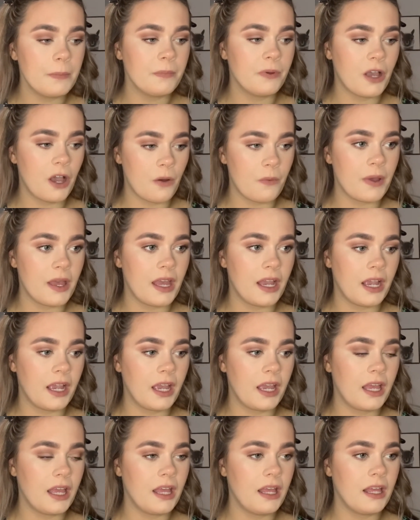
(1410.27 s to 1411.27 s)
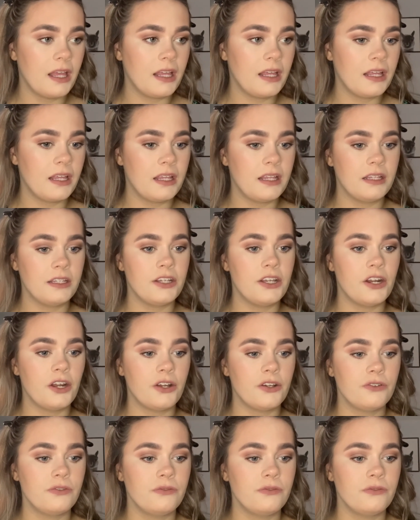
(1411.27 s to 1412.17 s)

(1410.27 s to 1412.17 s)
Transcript: going, you know,